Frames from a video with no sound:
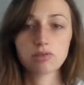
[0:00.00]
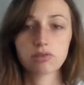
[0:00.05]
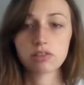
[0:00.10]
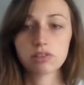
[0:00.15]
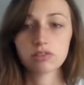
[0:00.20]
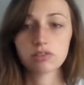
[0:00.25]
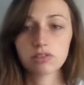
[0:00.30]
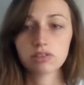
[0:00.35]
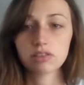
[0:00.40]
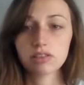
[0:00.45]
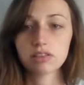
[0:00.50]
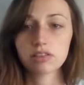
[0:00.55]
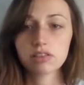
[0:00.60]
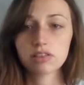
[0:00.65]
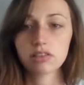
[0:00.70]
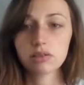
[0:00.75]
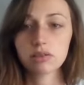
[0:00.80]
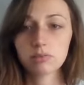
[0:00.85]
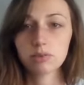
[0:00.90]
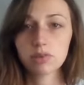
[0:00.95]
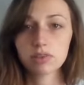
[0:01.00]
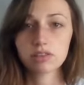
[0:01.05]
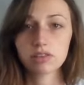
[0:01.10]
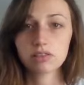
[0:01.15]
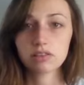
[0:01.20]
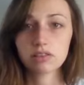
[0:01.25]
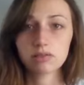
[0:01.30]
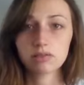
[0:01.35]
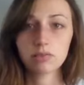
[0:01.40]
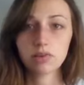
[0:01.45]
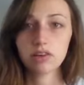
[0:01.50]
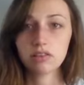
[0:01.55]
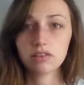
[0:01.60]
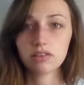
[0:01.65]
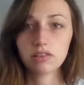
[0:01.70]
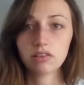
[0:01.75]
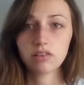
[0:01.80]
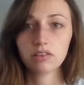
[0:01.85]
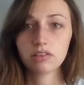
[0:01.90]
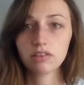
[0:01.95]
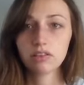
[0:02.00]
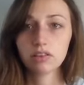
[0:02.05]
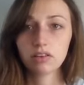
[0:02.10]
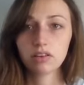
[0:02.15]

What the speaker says: resources in the business model.